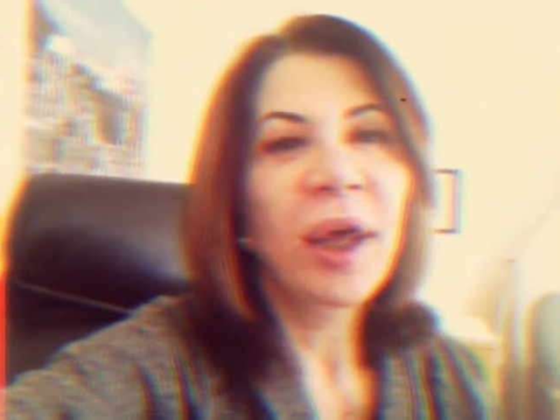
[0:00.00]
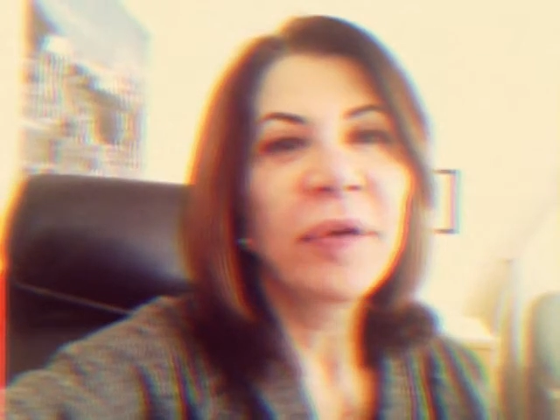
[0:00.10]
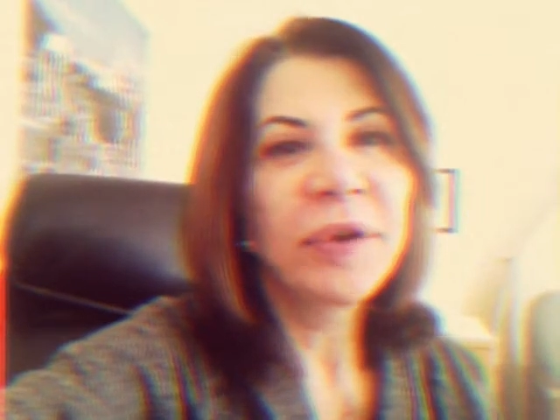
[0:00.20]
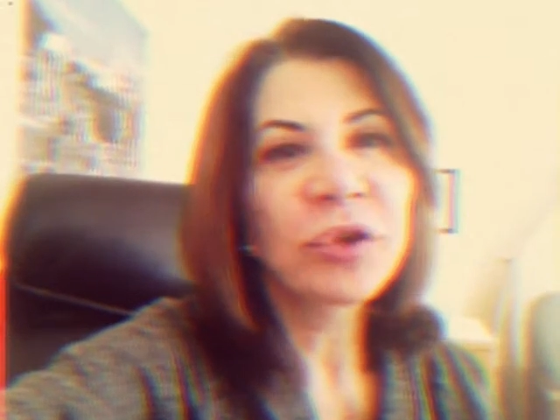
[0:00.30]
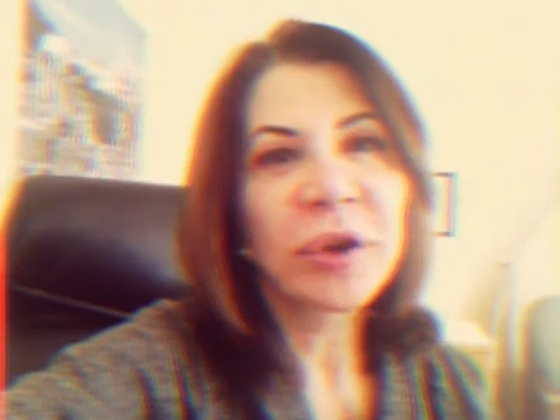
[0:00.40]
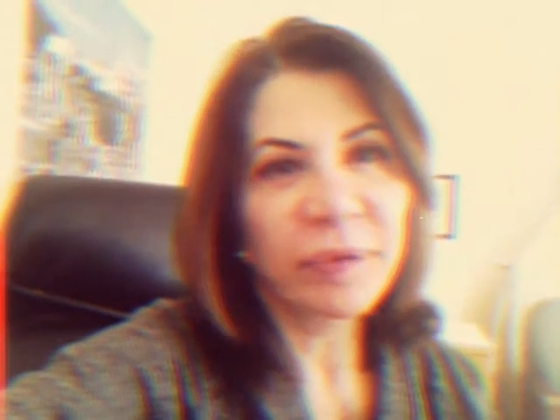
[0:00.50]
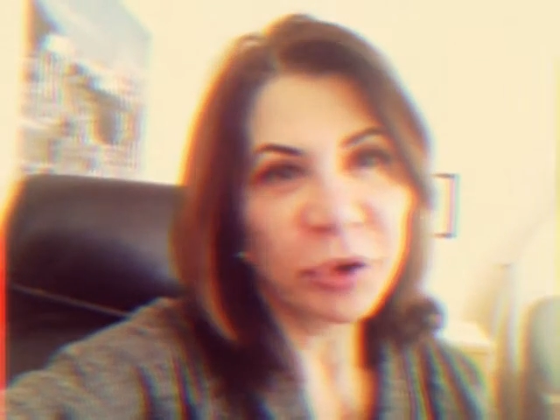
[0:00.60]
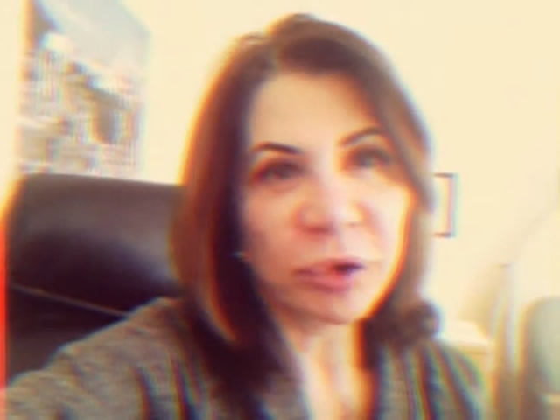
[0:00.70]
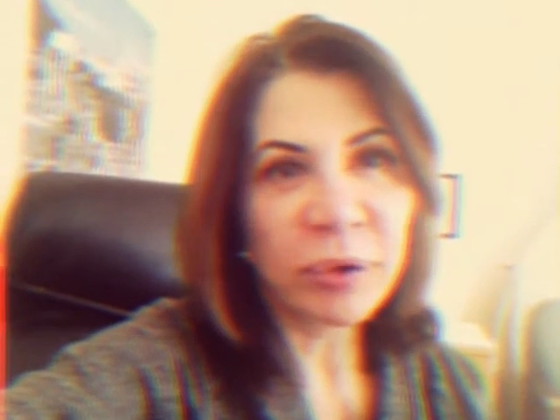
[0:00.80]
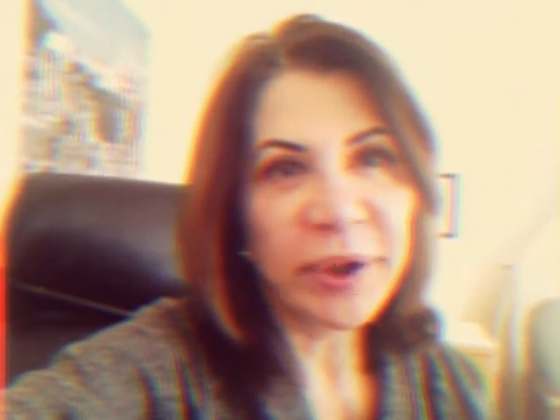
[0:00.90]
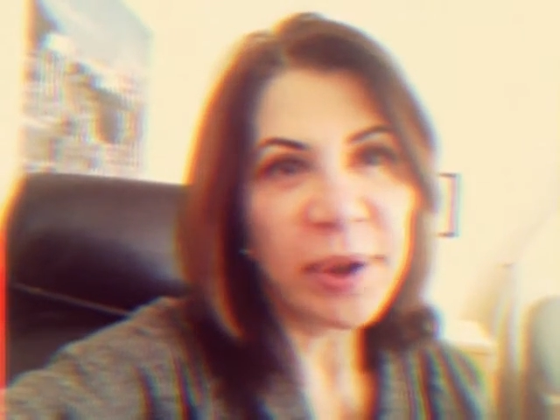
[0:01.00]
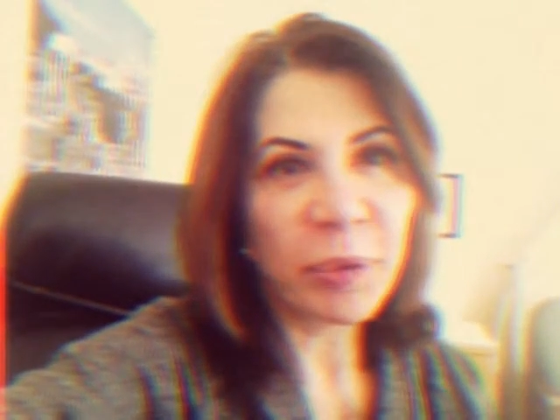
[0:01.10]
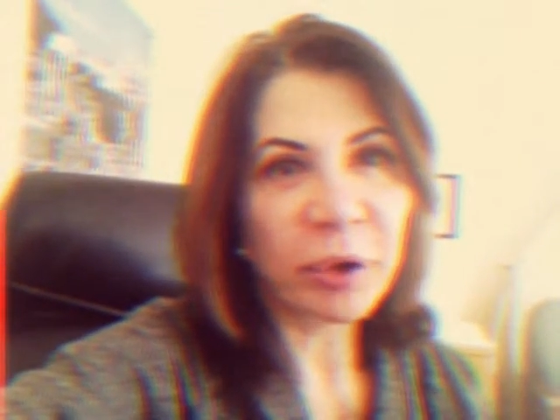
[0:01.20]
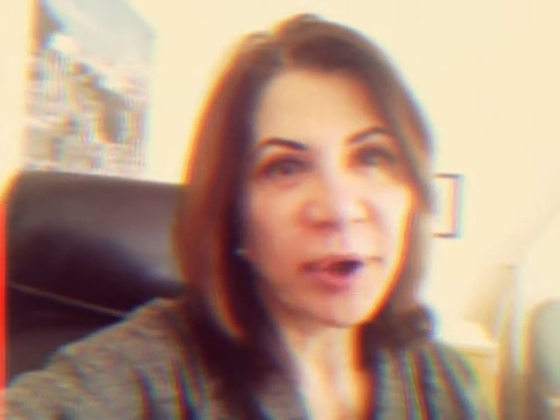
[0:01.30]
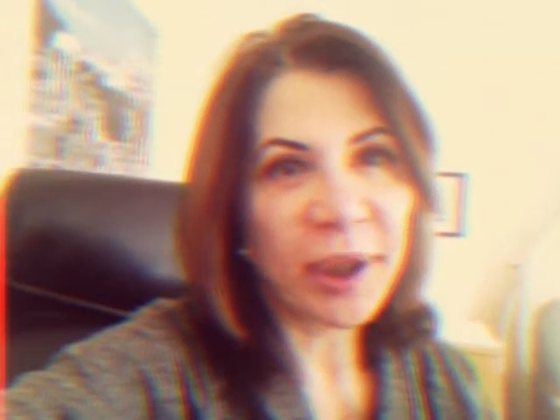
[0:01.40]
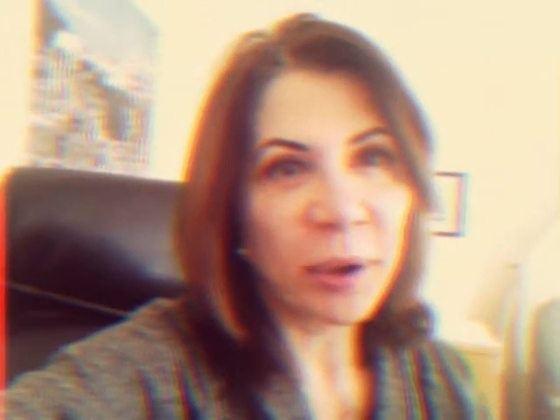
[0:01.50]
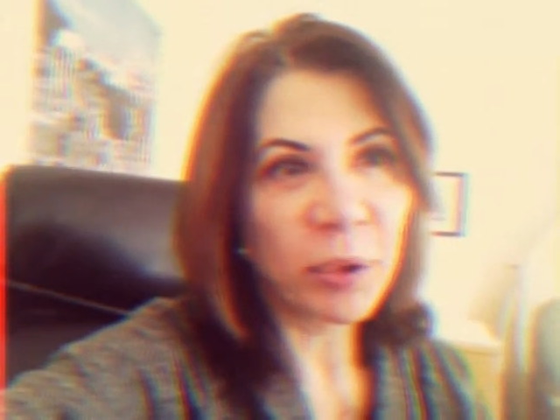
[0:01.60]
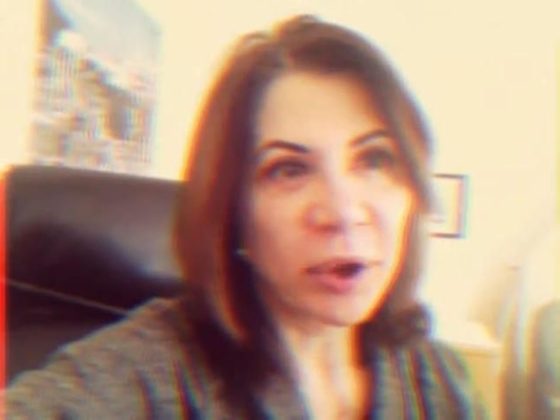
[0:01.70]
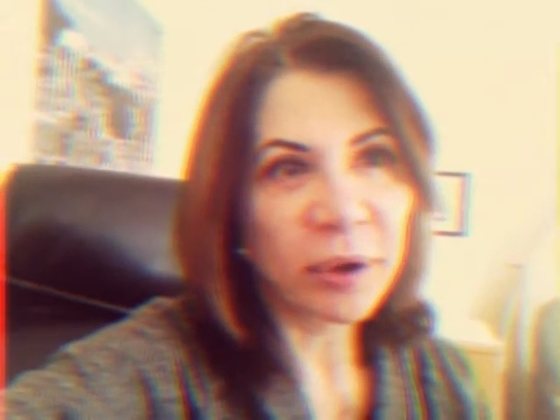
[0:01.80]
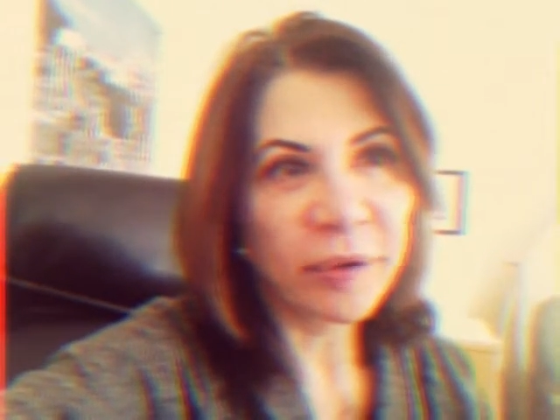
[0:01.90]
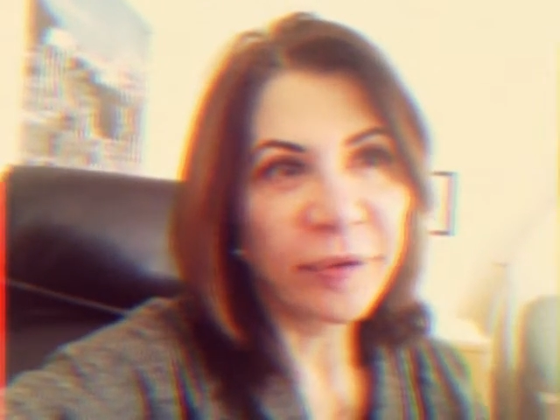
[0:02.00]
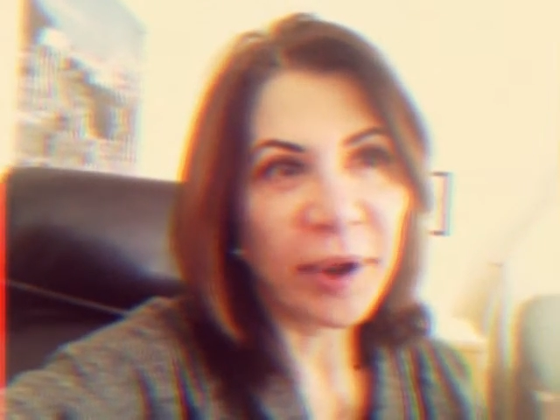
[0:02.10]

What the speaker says: a vision of a truly democratic world.